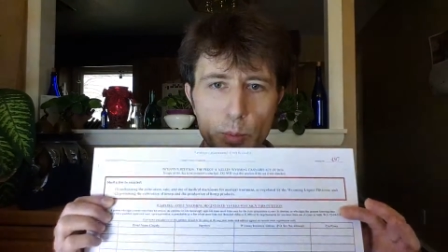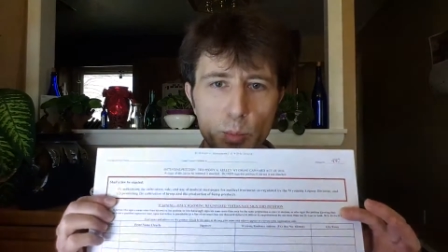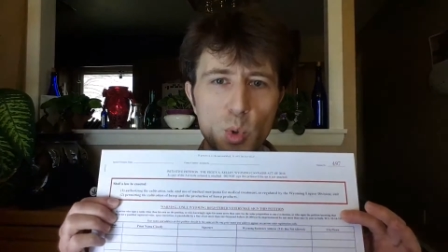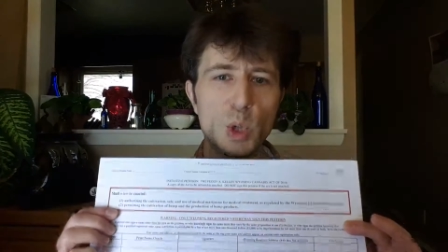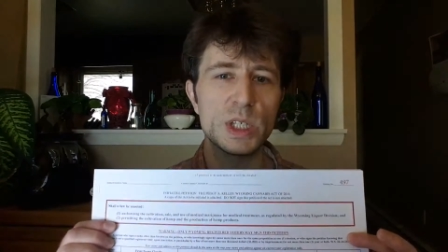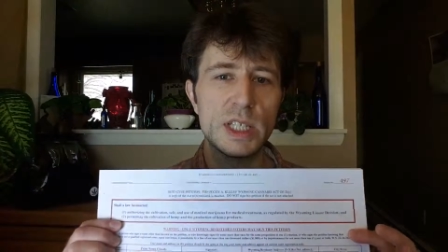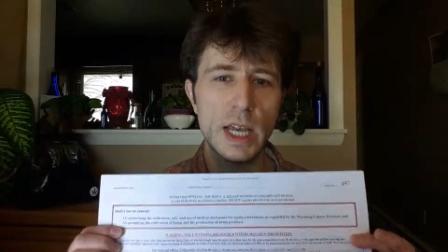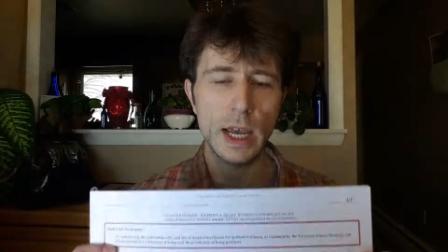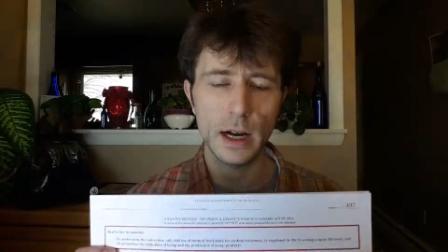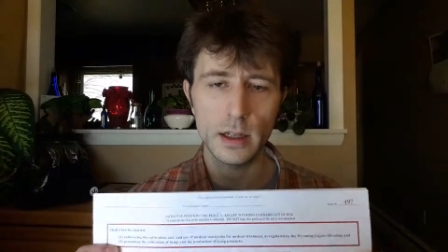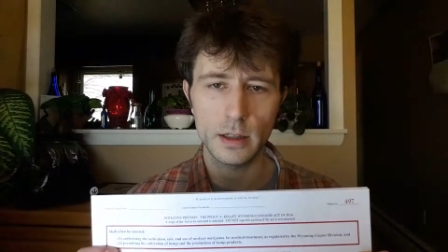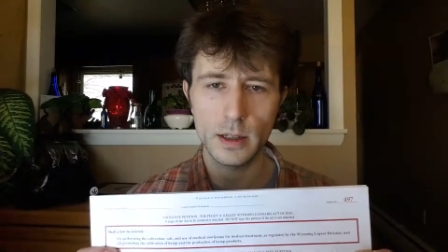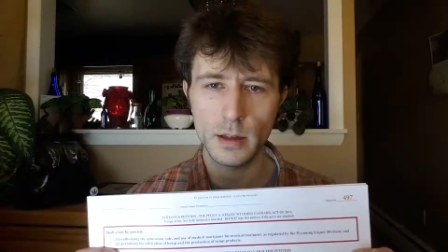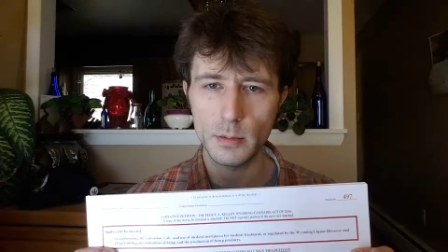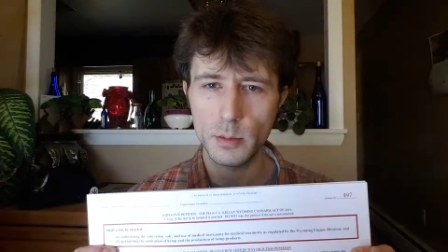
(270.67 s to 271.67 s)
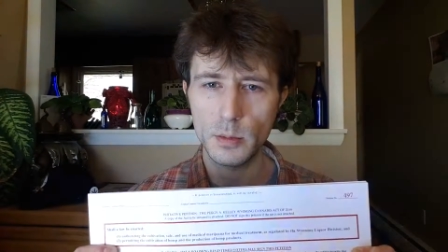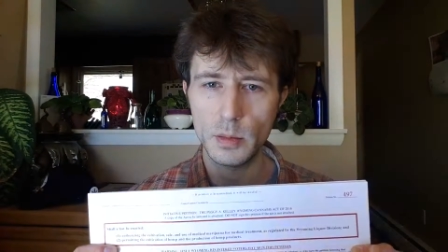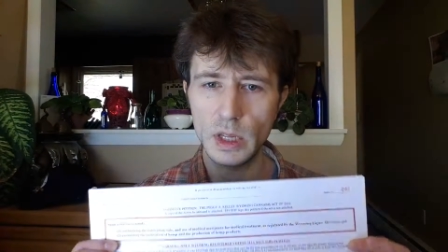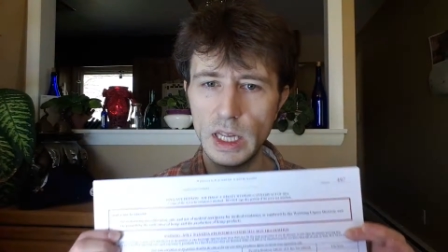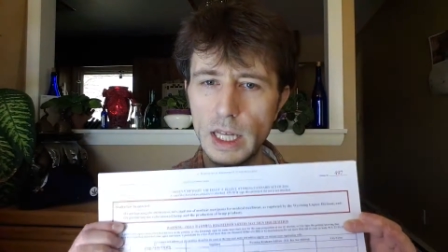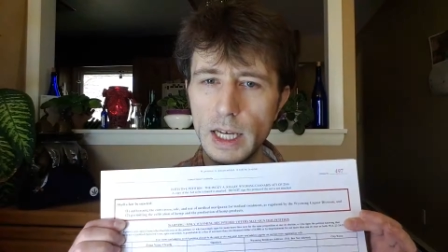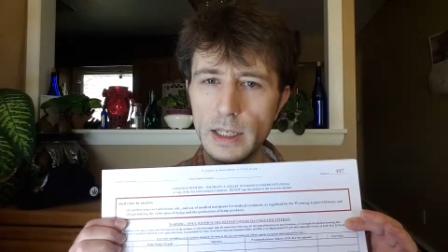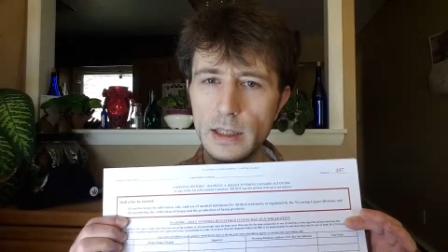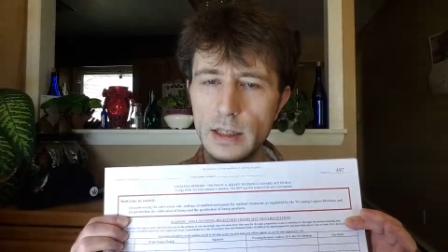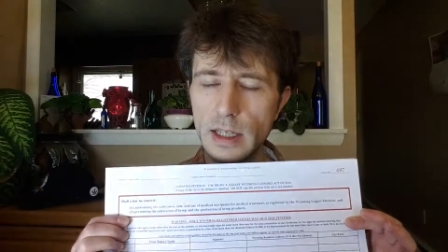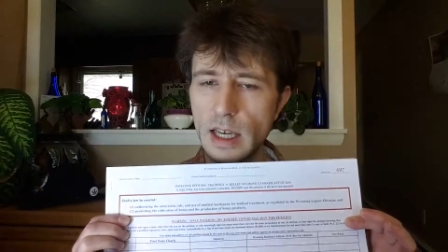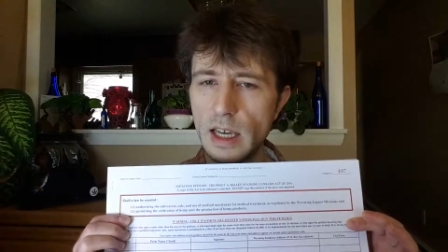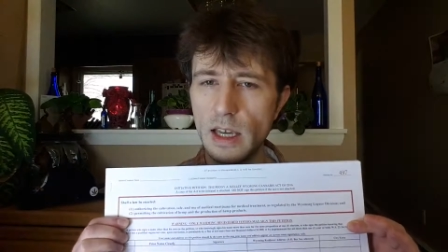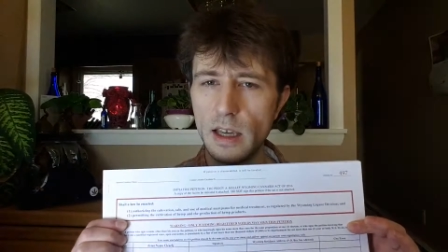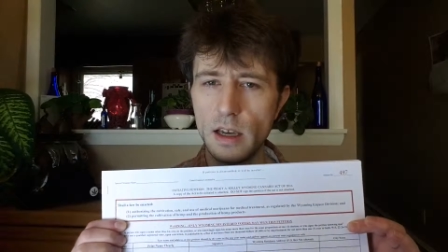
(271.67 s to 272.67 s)
Protect them like
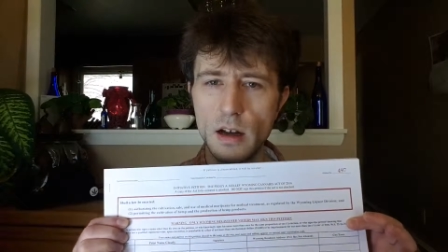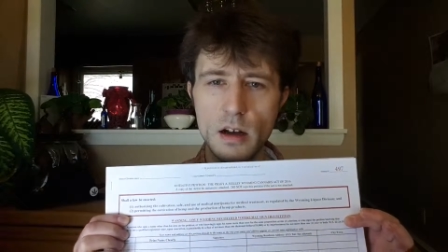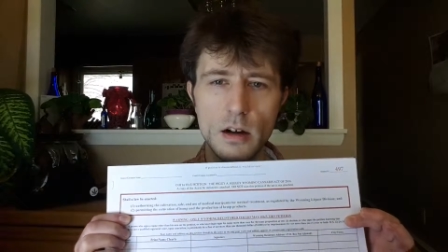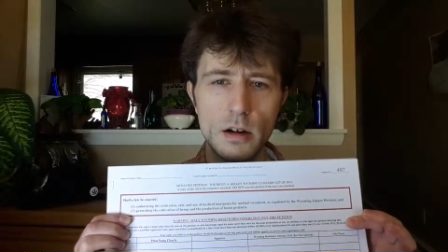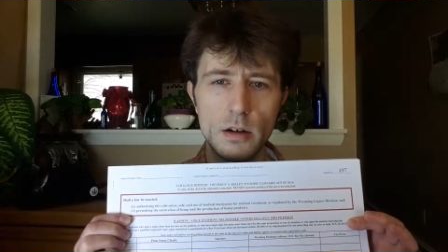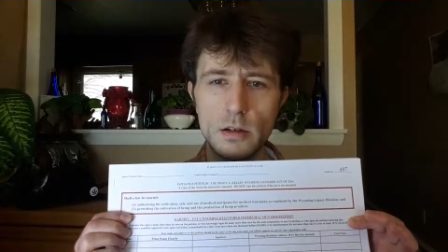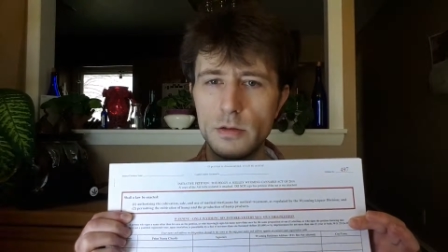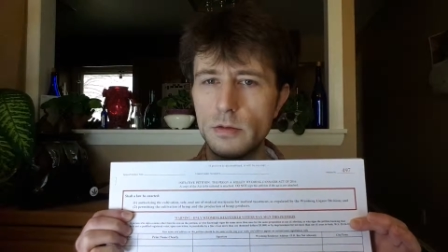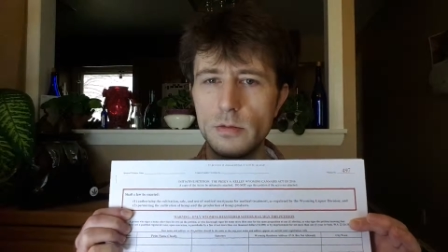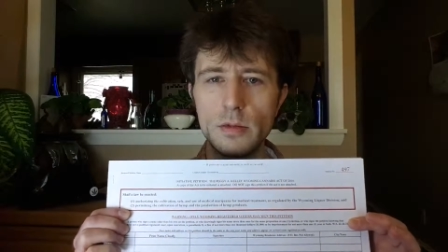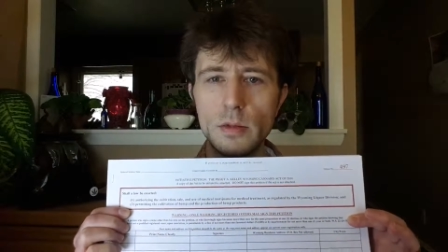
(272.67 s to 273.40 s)
they are